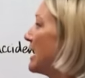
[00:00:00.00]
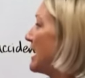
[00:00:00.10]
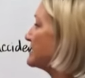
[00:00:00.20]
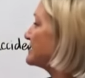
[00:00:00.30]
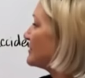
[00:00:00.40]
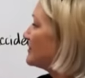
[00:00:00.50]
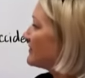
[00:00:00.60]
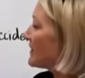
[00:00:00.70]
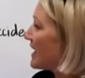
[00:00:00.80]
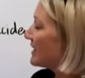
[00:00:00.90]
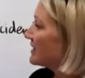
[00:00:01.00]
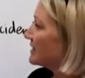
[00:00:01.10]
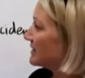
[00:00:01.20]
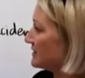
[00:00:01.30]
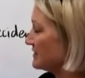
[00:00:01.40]
And some of that
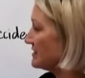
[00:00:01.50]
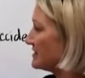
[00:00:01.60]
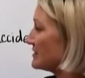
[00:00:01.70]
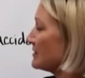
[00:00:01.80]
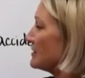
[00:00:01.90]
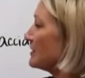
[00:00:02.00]
is